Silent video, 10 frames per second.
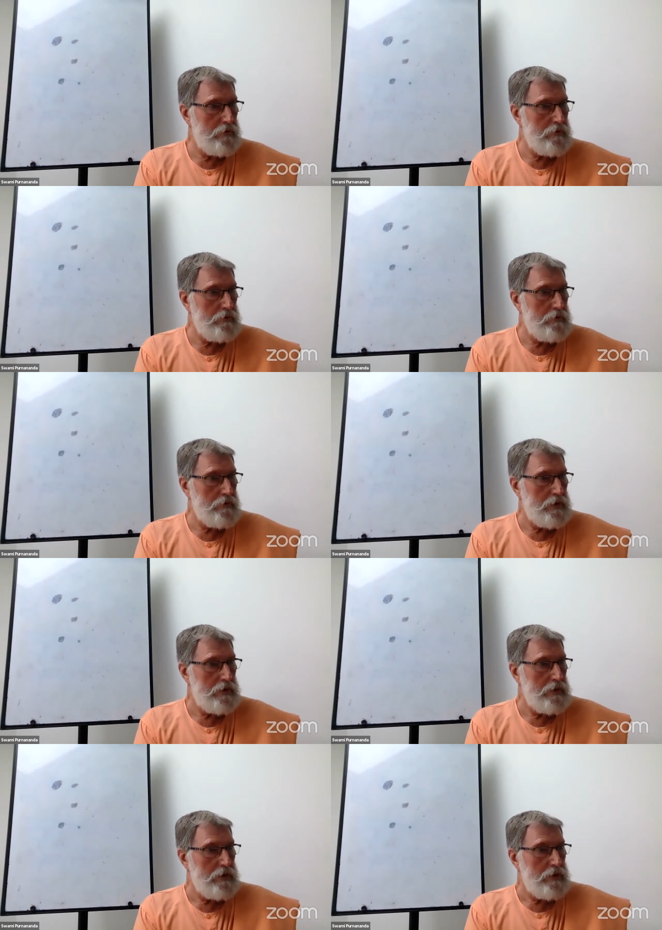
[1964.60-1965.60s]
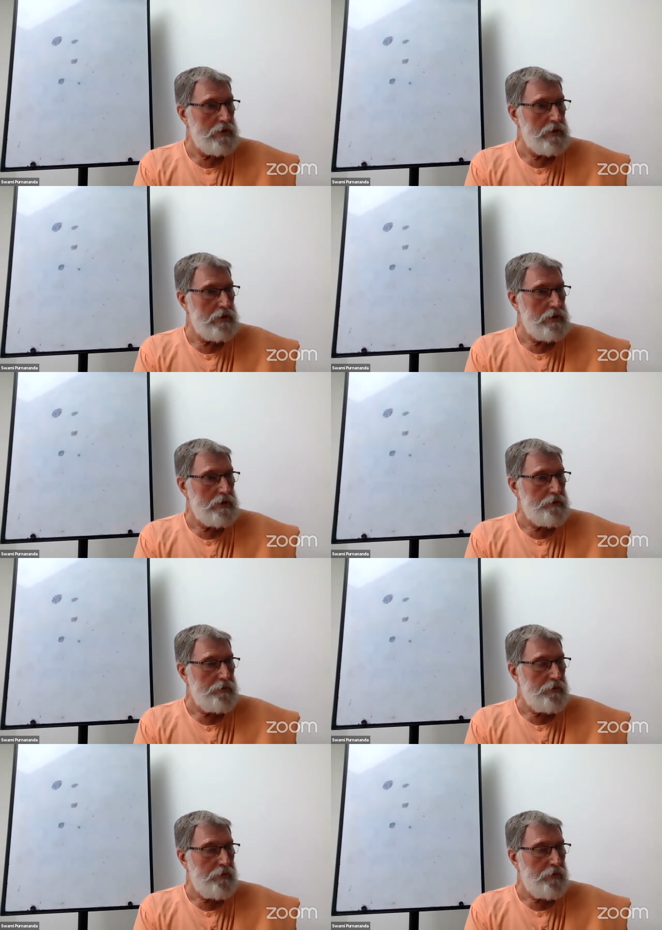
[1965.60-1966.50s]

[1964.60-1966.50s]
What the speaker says: Nothing is said.